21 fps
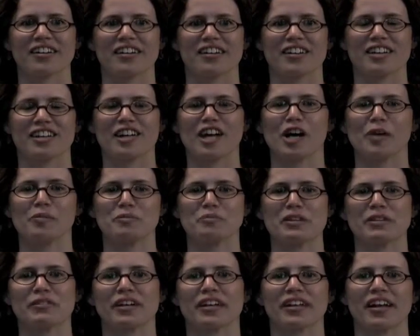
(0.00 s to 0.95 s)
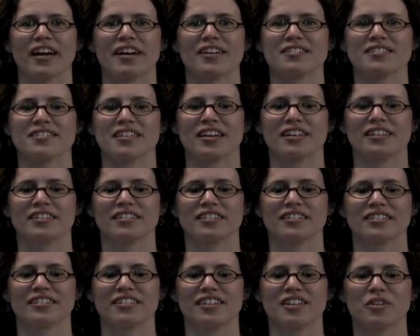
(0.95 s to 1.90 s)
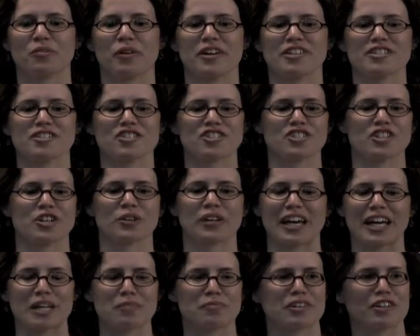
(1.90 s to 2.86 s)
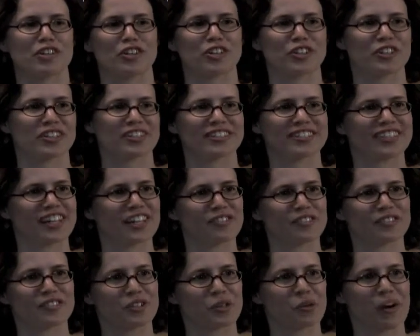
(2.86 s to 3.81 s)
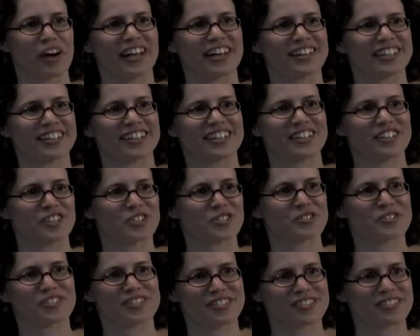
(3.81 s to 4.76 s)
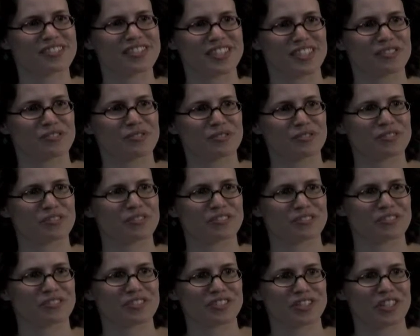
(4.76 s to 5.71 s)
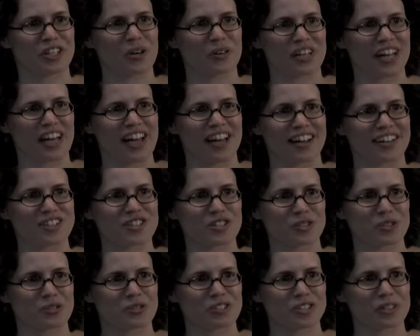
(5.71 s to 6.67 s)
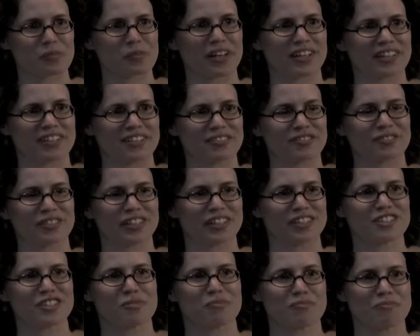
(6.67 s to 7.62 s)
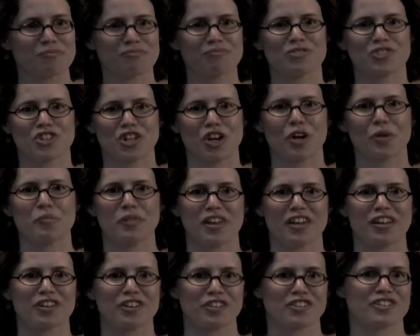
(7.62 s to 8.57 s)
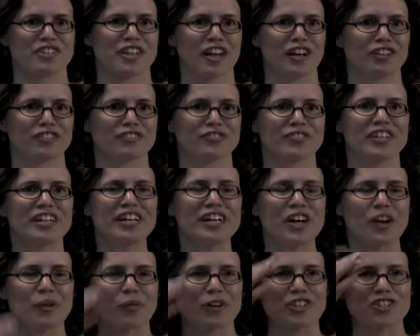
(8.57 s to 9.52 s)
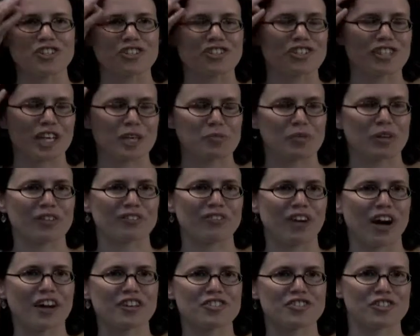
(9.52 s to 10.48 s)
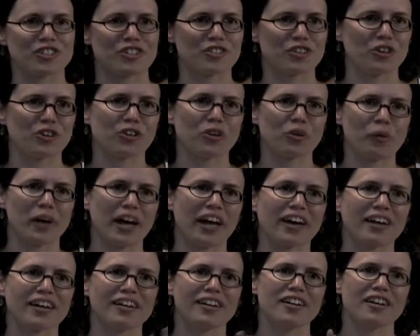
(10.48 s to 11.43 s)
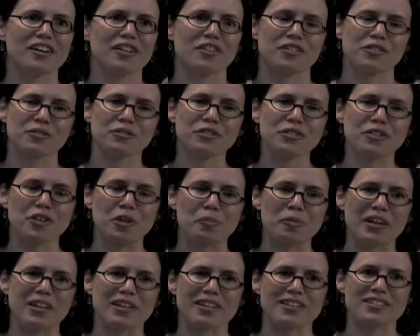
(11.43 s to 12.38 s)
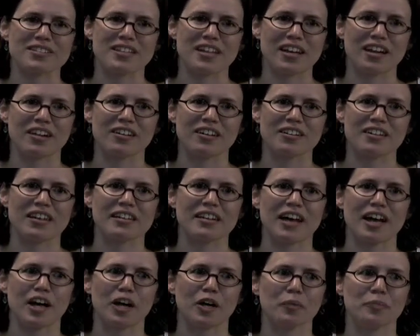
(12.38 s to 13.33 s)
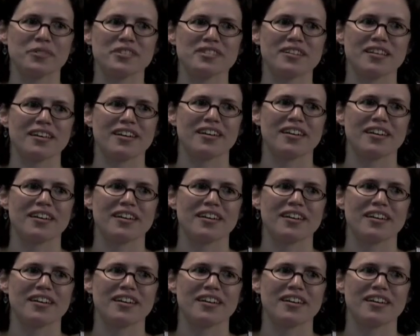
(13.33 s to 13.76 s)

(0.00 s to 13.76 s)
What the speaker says: he helped me realize that it wasn't just okay to be the good kind of quiet kid who did okay at school, but really to show being yourself, which Sycamore fostered the whole way through, but that Terry then helped